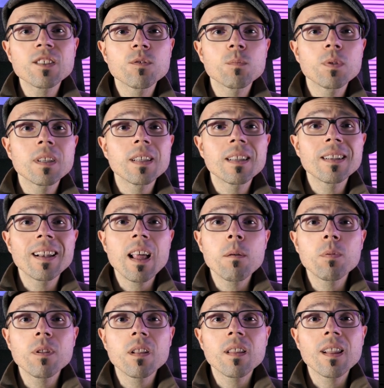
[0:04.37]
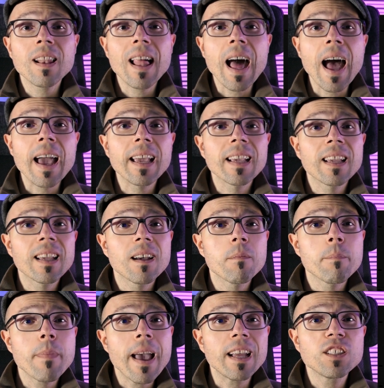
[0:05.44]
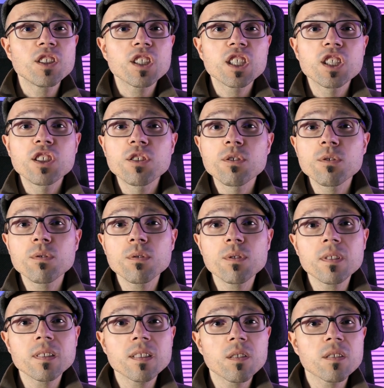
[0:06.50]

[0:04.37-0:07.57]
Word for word: to be labeled like a magic tool